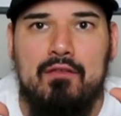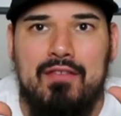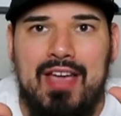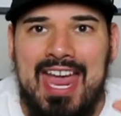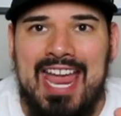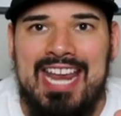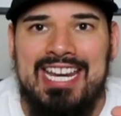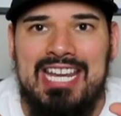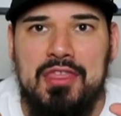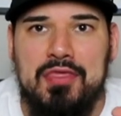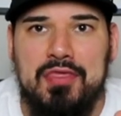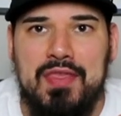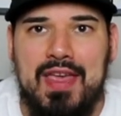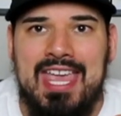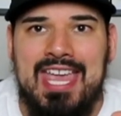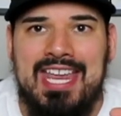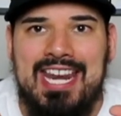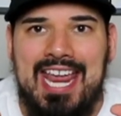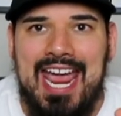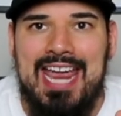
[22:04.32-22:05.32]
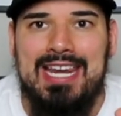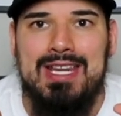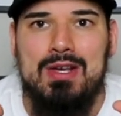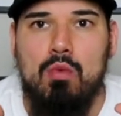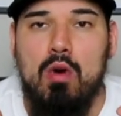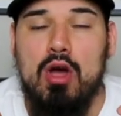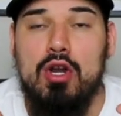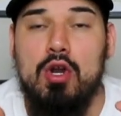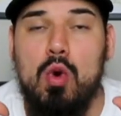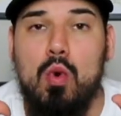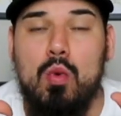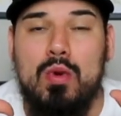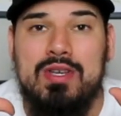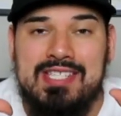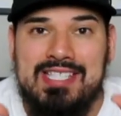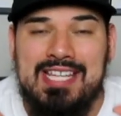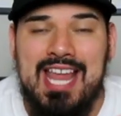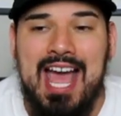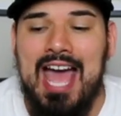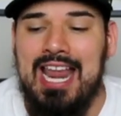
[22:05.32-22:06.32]
of anything and anyone who
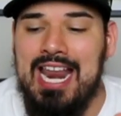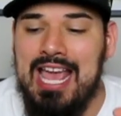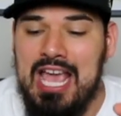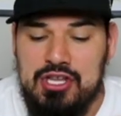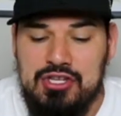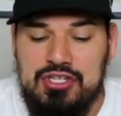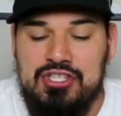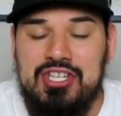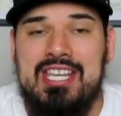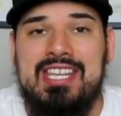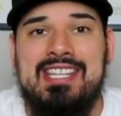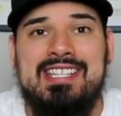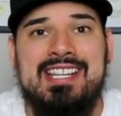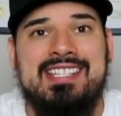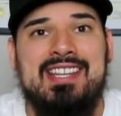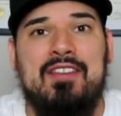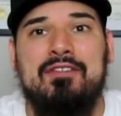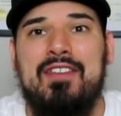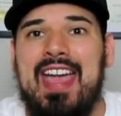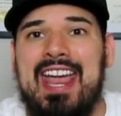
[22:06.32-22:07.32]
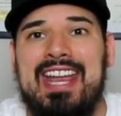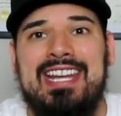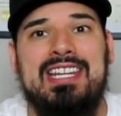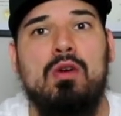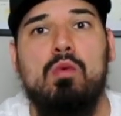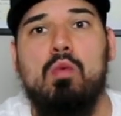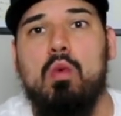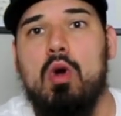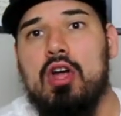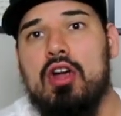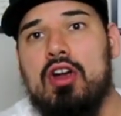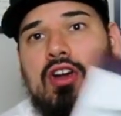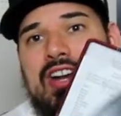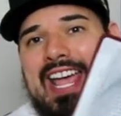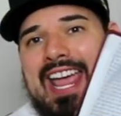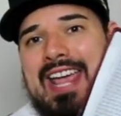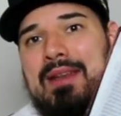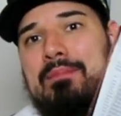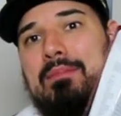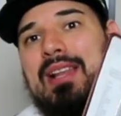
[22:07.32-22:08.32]
is not Jesus, of any word
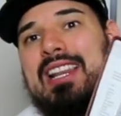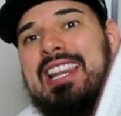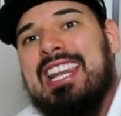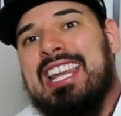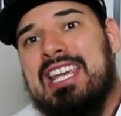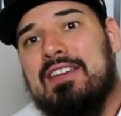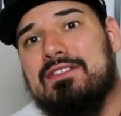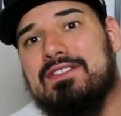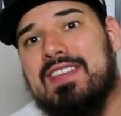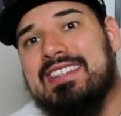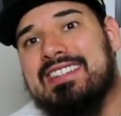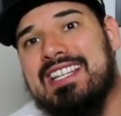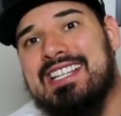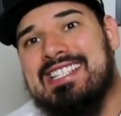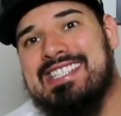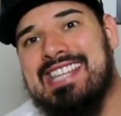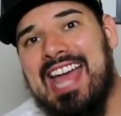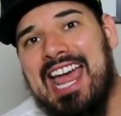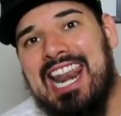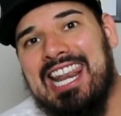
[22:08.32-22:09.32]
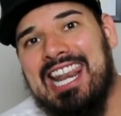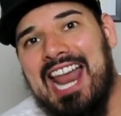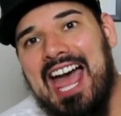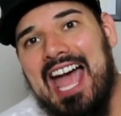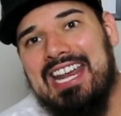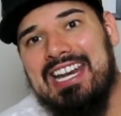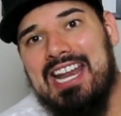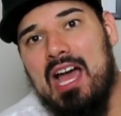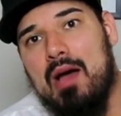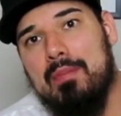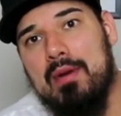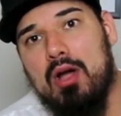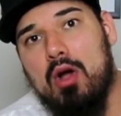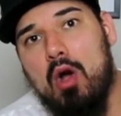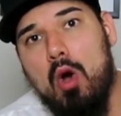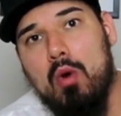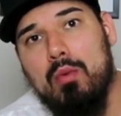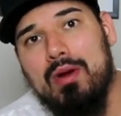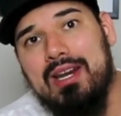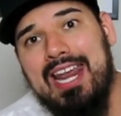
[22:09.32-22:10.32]
and belief that does not line up and
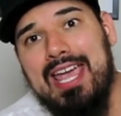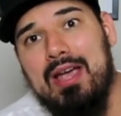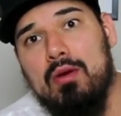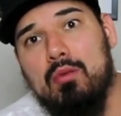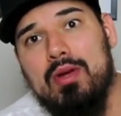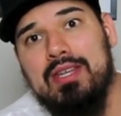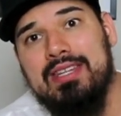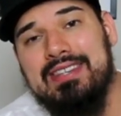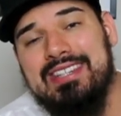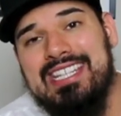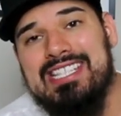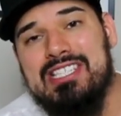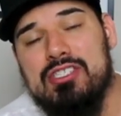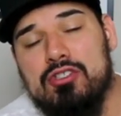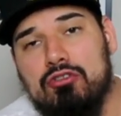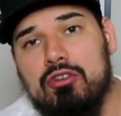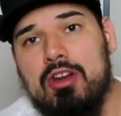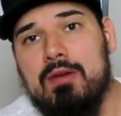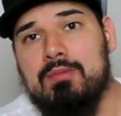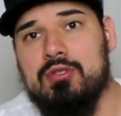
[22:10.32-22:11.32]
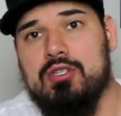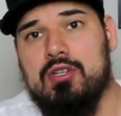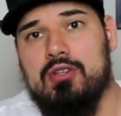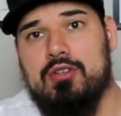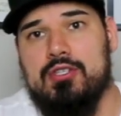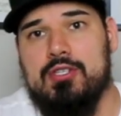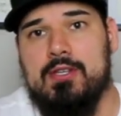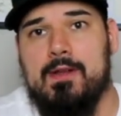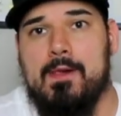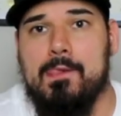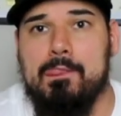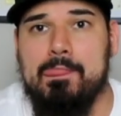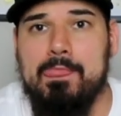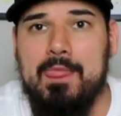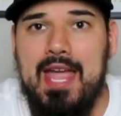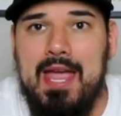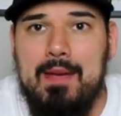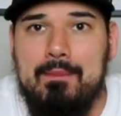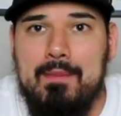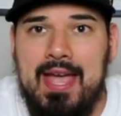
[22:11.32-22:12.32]
correlate with these scriptures.
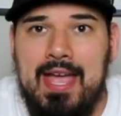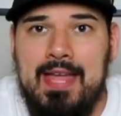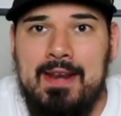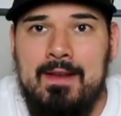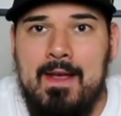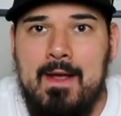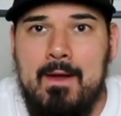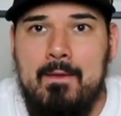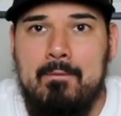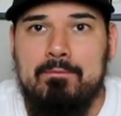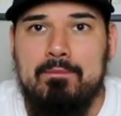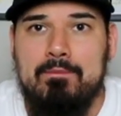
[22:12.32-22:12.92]
Amen?